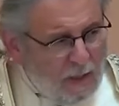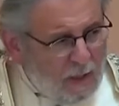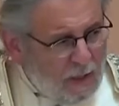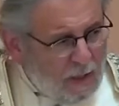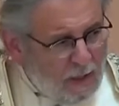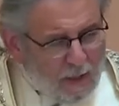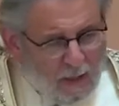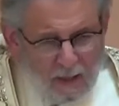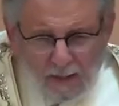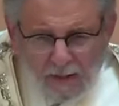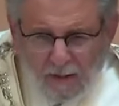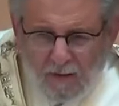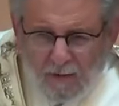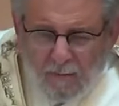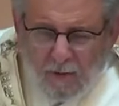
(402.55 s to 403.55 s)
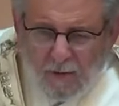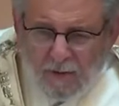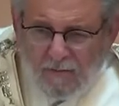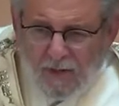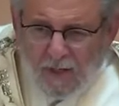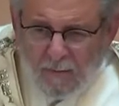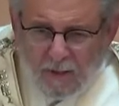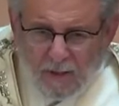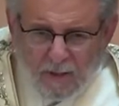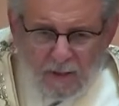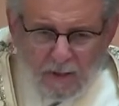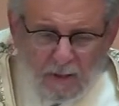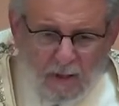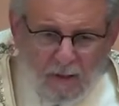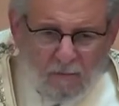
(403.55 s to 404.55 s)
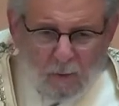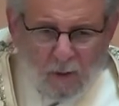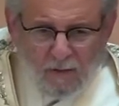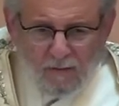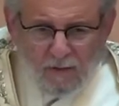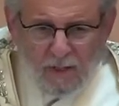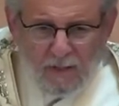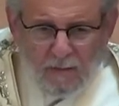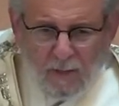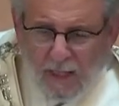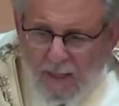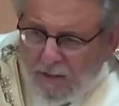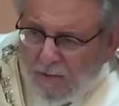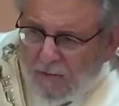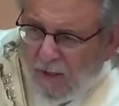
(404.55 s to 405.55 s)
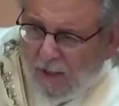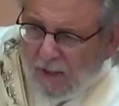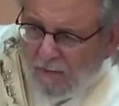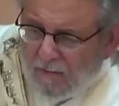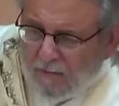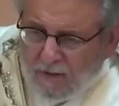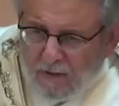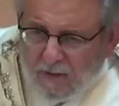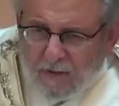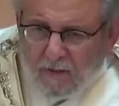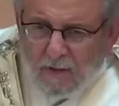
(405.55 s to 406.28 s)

And the most famous of one of these mass graves